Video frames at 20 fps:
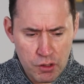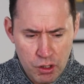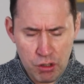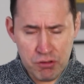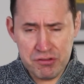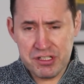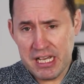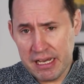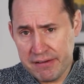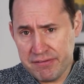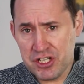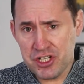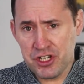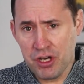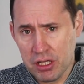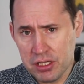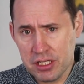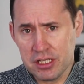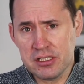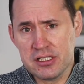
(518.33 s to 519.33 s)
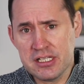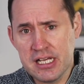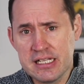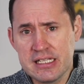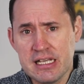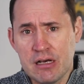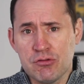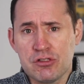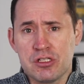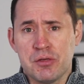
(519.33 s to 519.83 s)
or saved the shot that
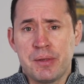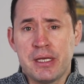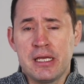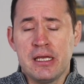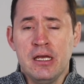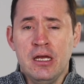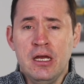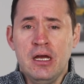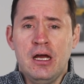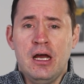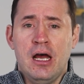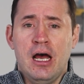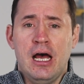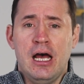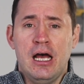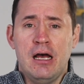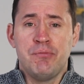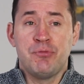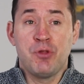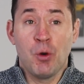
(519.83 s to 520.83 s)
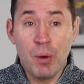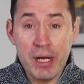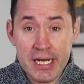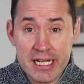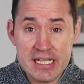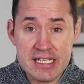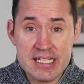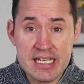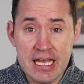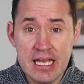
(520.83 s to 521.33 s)
turns out to be the
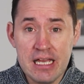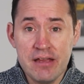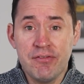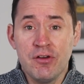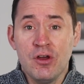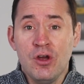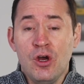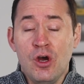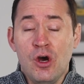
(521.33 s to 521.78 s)
winning save,